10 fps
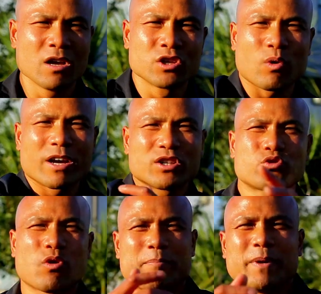try to
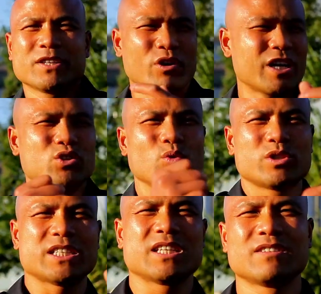trapping, try to do
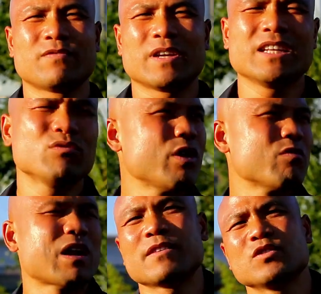this in
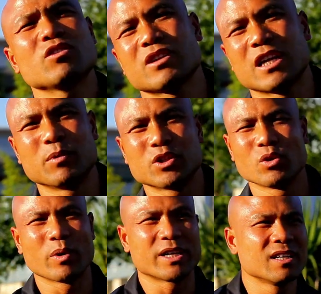real life, you're not going to be able to
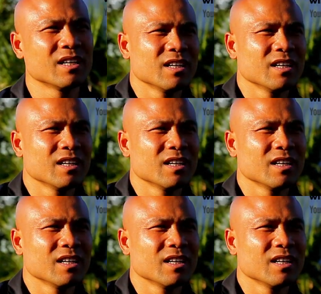do it.